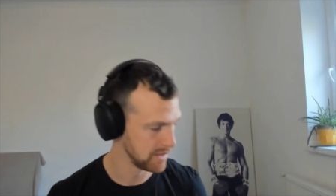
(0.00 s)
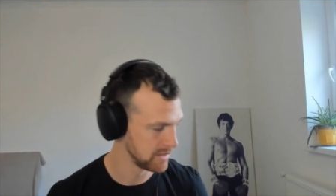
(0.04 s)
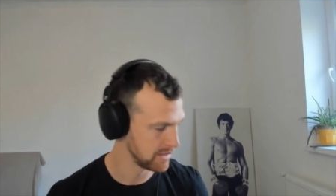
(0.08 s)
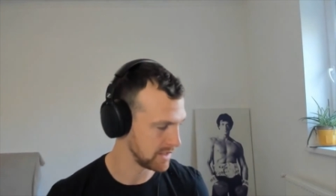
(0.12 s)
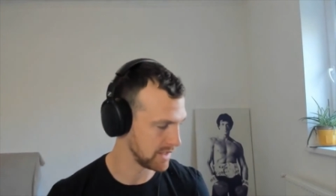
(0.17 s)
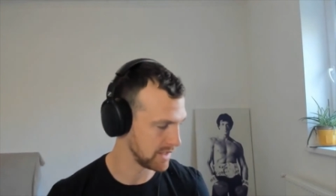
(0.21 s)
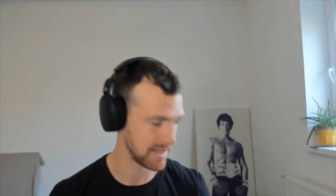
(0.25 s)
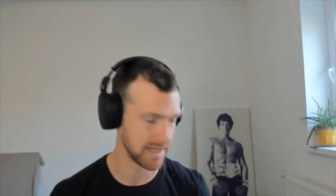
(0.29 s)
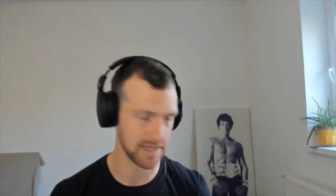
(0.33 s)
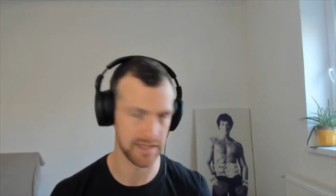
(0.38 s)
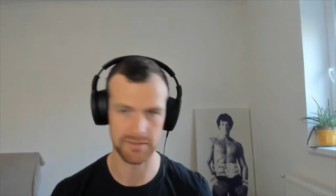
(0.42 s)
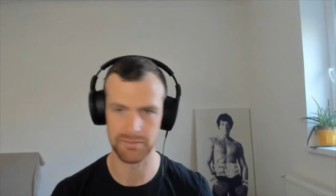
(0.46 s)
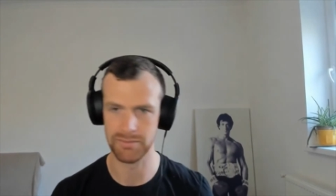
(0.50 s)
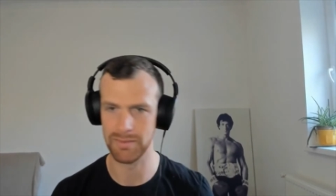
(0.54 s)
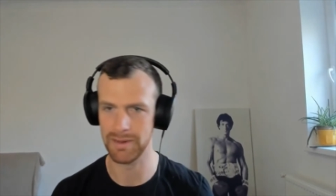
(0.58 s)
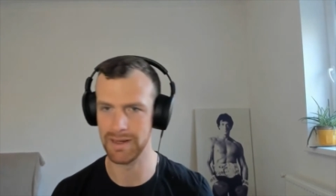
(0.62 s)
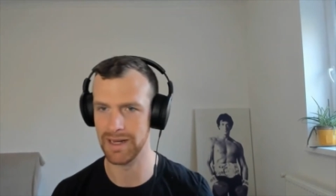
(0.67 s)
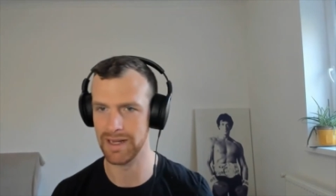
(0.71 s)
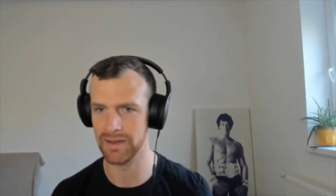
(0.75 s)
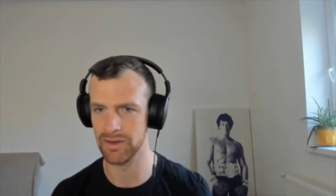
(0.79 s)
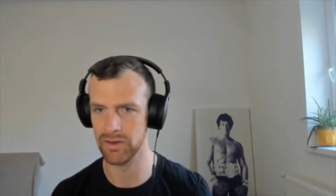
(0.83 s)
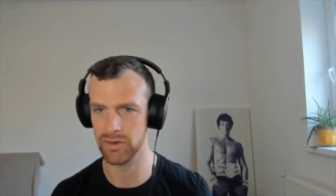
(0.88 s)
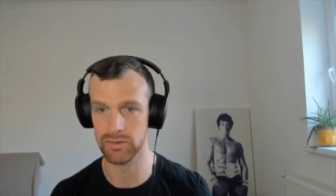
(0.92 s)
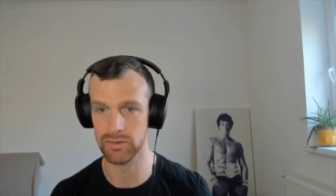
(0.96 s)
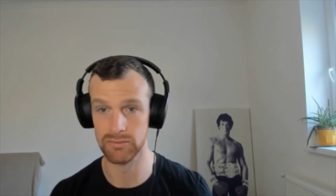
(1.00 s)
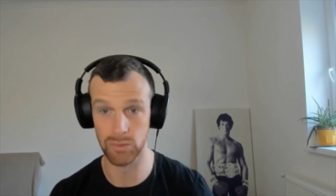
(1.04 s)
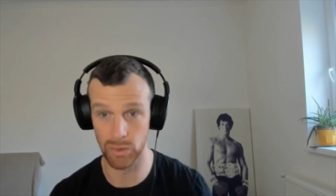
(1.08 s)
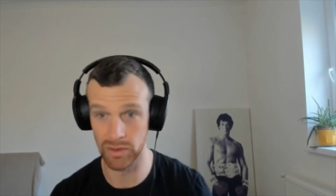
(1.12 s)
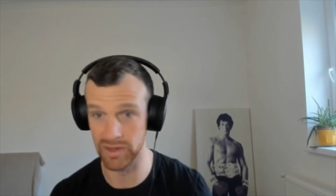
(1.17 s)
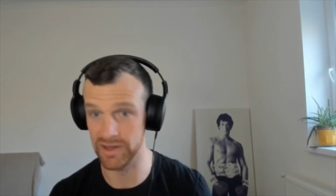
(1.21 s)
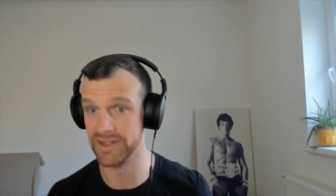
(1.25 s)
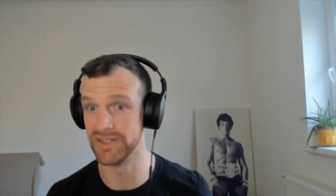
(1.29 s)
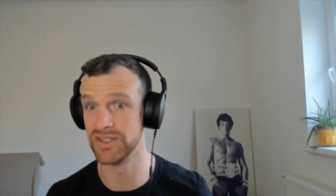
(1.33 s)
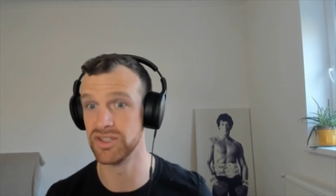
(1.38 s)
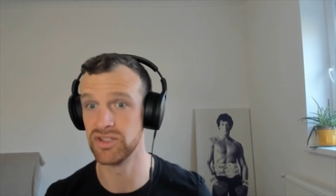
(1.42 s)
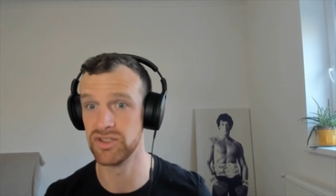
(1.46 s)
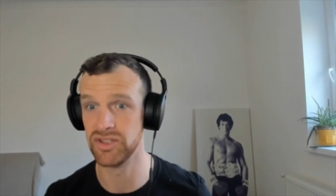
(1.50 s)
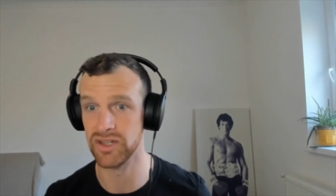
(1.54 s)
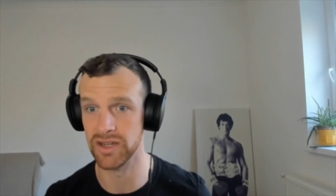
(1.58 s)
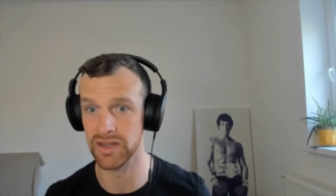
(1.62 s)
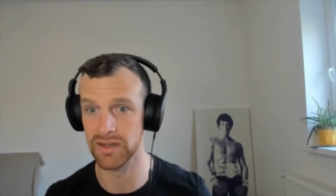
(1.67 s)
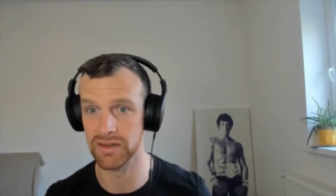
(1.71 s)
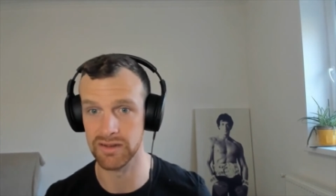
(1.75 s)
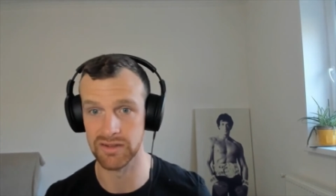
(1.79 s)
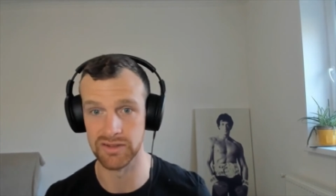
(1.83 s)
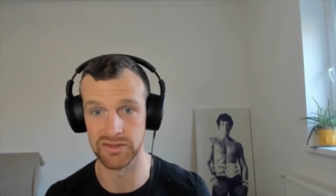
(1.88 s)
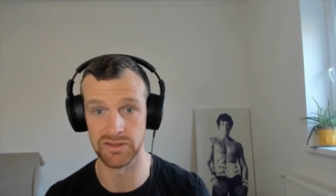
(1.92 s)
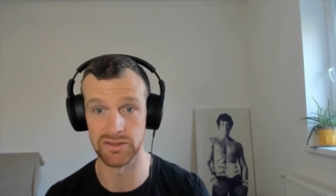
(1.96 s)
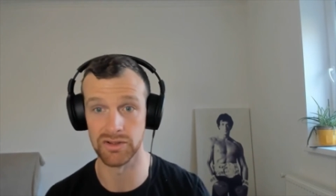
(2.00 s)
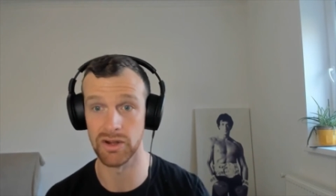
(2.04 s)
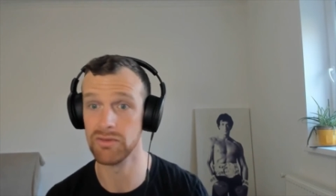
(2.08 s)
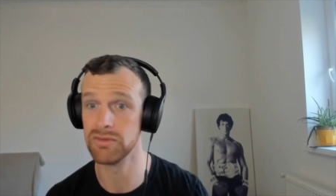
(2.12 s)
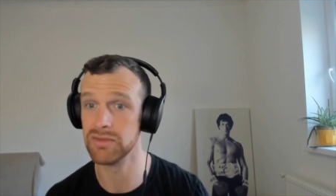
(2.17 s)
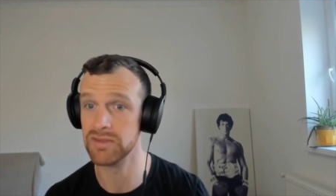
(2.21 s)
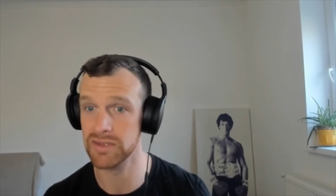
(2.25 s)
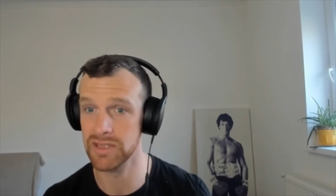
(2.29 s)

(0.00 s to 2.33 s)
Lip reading: And that's meaning that your morning is shit, because you don't